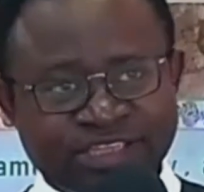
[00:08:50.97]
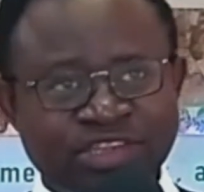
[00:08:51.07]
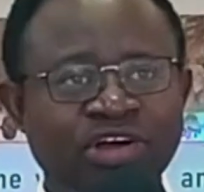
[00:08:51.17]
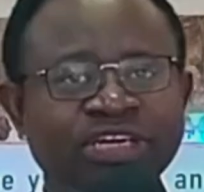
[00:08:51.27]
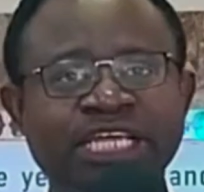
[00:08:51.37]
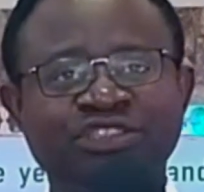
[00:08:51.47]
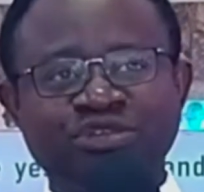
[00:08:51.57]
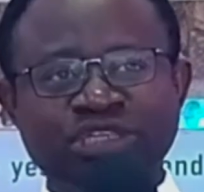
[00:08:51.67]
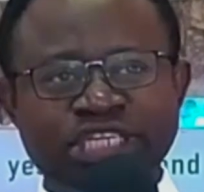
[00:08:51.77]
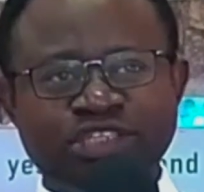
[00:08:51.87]
In all
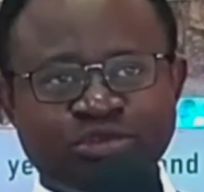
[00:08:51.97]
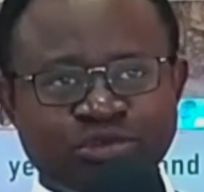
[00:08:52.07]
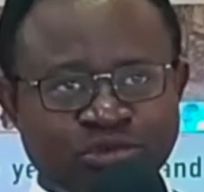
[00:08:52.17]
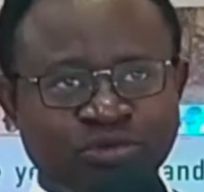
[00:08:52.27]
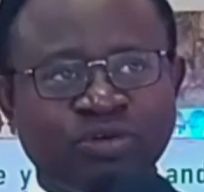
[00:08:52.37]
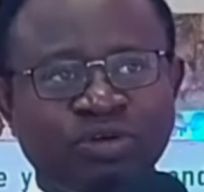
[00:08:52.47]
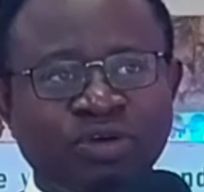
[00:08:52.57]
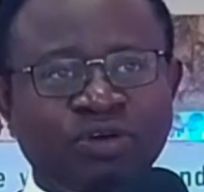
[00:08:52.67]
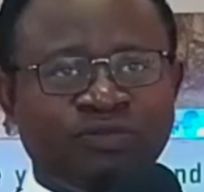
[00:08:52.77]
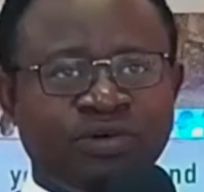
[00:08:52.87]
that you need to do
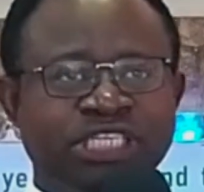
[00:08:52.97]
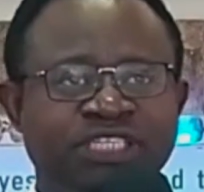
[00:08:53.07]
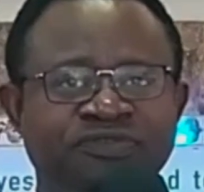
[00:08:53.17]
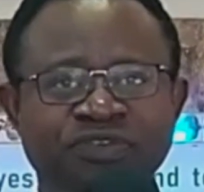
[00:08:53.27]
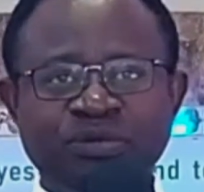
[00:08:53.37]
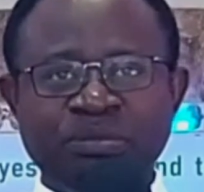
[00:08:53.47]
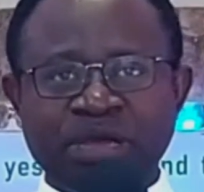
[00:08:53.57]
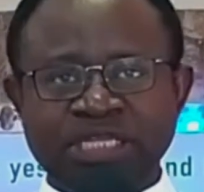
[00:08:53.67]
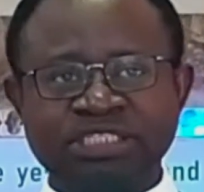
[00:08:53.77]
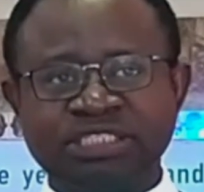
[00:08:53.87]
for these few
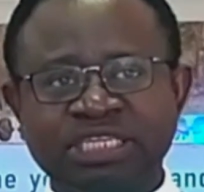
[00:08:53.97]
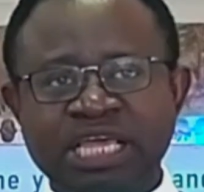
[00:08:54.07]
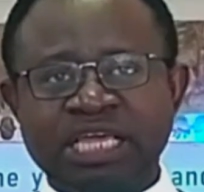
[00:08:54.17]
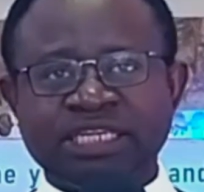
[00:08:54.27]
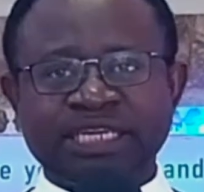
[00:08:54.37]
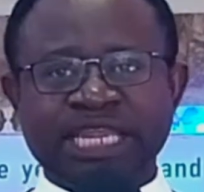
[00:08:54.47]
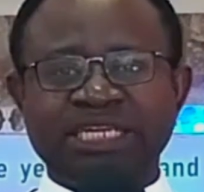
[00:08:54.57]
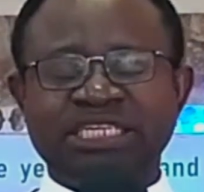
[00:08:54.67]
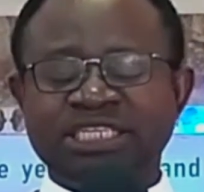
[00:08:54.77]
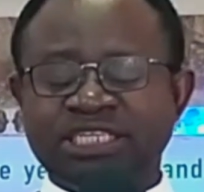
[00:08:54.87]
months
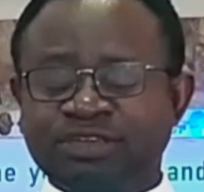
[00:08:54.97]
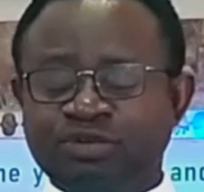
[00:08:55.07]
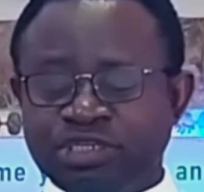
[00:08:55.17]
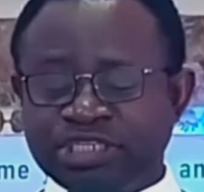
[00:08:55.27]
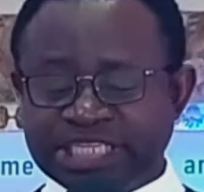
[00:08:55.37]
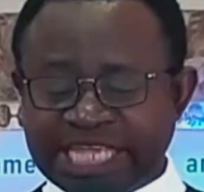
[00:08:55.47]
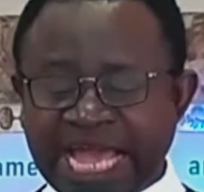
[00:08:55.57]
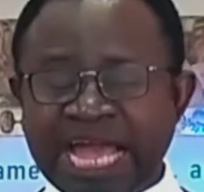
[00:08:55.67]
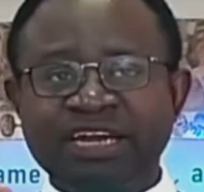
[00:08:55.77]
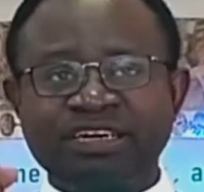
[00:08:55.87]
that the
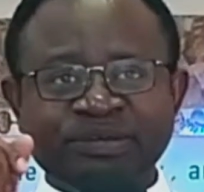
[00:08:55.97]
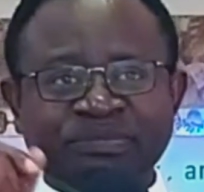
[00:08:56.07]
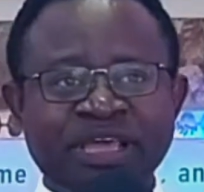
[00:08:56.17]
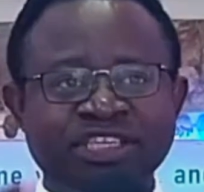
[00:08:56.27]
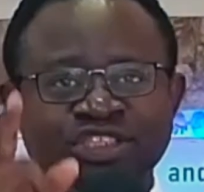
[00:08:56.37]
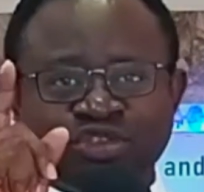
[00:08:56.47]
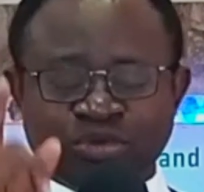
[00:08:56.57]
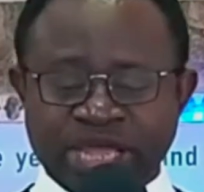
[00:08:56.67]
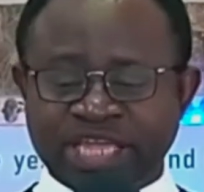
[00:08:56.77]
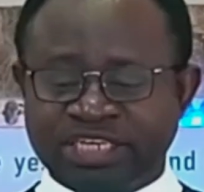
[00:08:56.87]
year remains
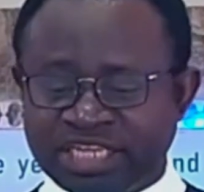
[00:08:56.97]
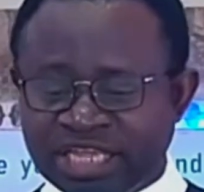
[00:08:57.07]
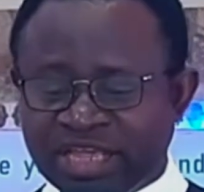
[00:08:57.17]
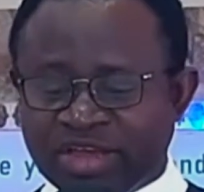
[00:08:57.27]
to end,